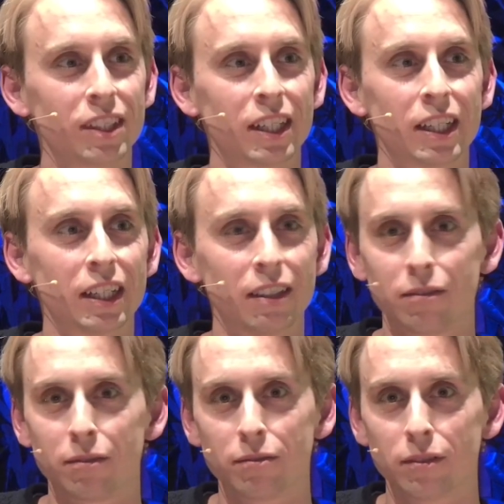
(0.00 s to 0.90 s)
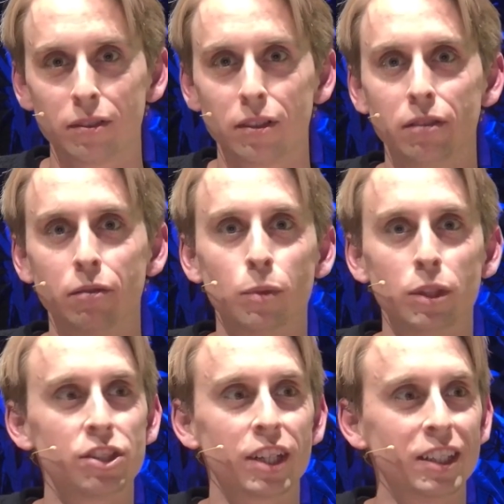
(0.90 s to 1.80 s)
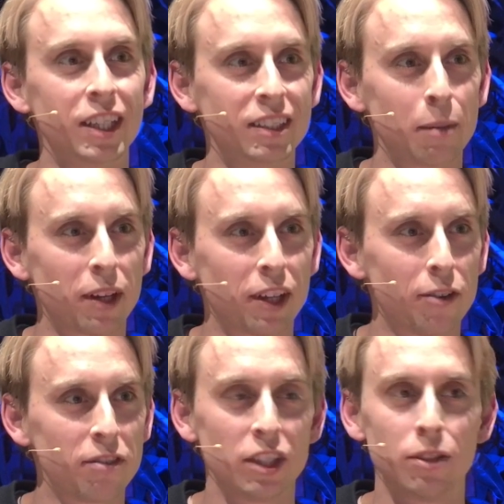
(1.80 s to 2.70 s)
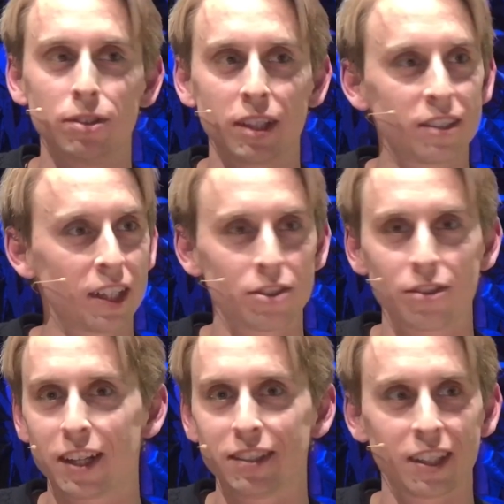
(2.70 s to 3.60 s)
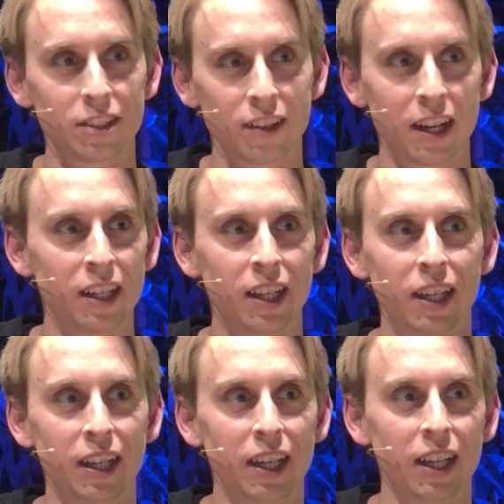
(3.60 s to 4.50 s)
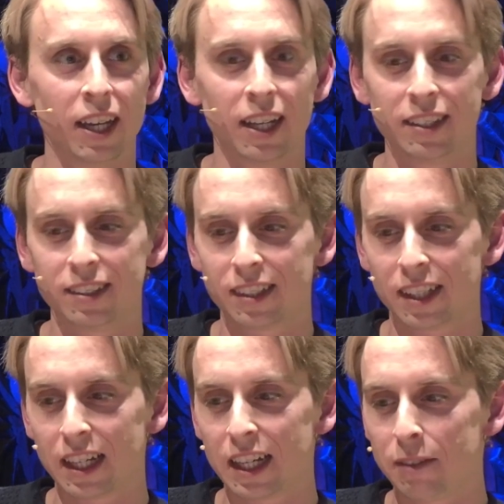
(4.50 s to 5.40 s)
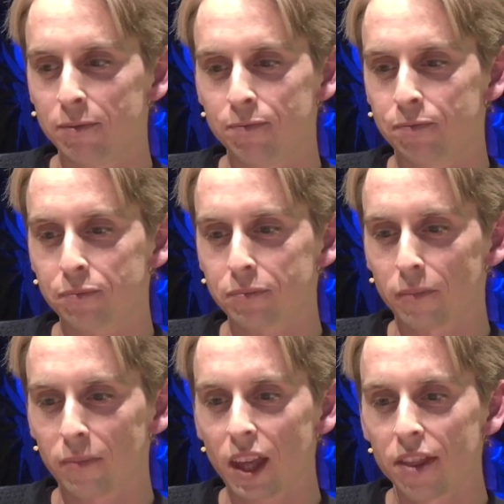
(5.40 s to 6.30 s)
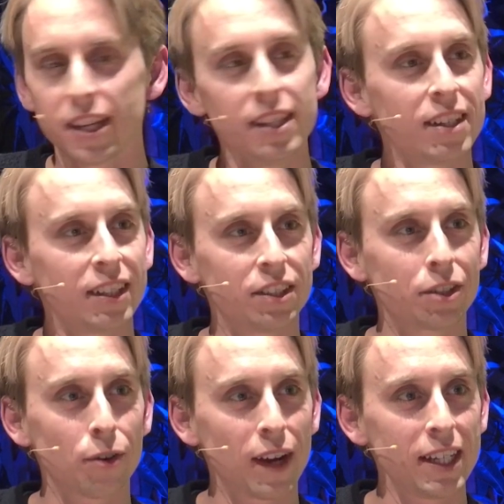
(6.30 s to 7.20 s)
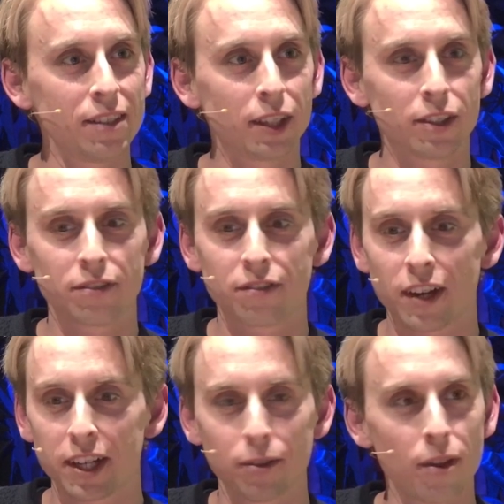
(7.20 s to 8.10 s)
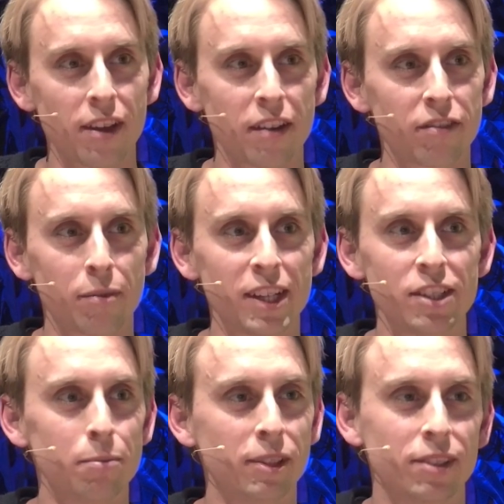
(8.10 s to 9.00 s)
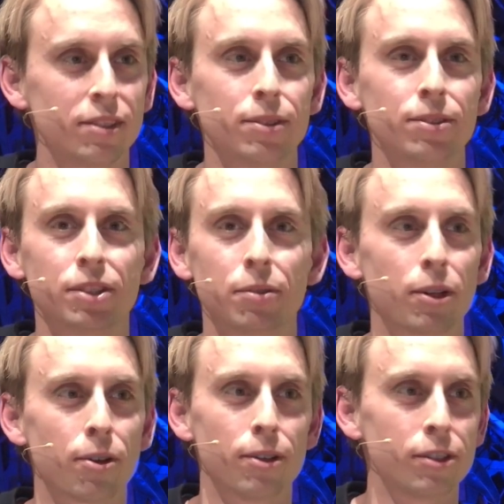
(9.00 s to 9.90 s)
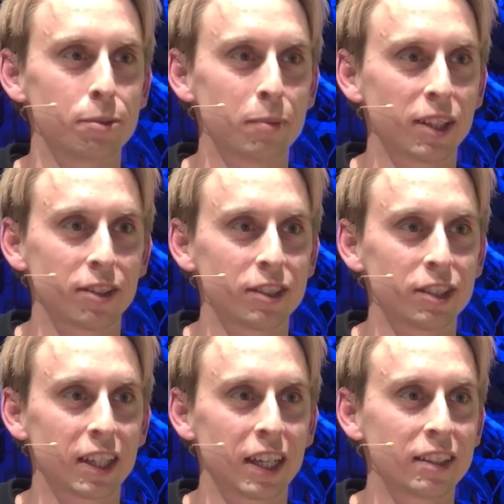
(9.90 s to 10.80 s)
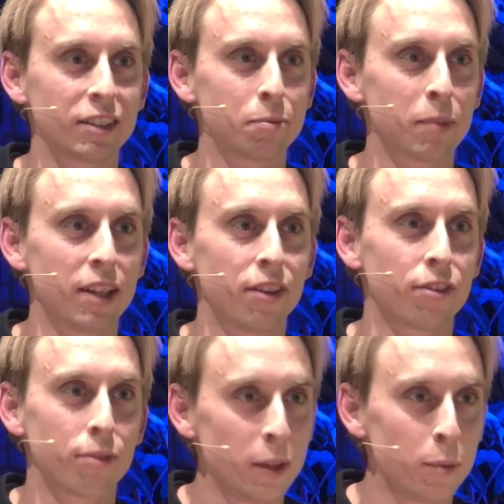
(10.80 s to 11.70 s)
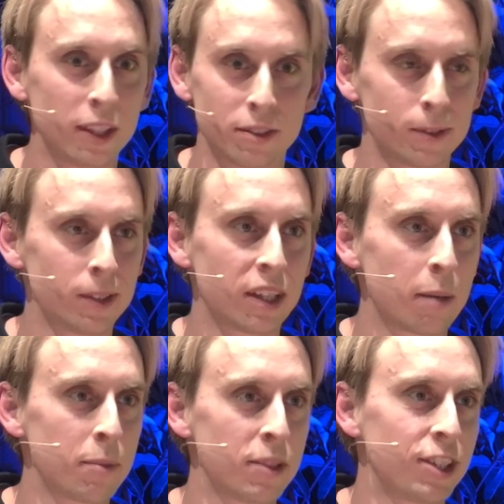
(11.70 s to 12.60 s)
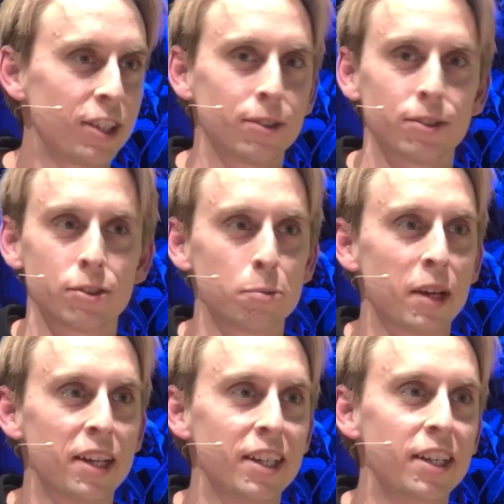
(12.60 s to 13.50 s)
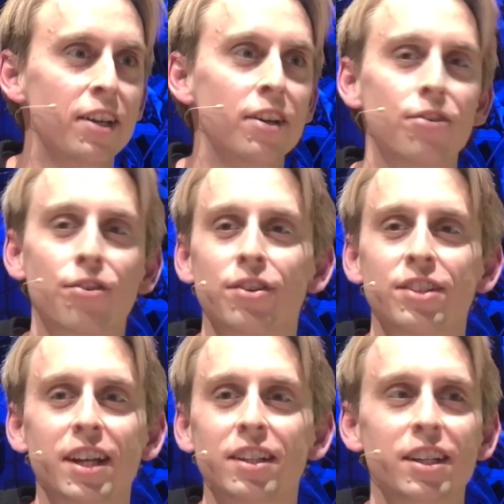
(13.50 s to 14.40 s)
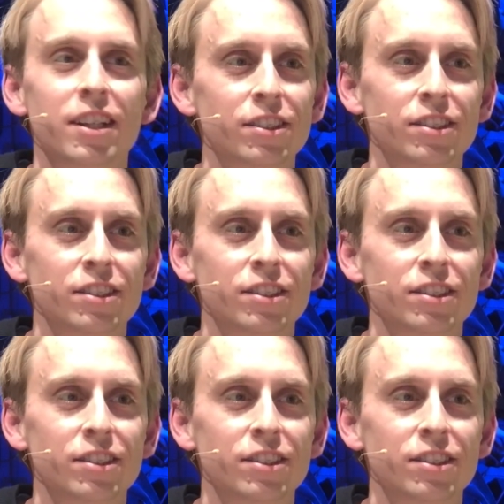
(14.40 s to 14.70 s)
uh, which techniques am I going to use, et cetera, et cetera. It's um, the internet is great. You can find all the information, but it's also a curse because you can spend three weeks full time, but you can also spend a year or ten years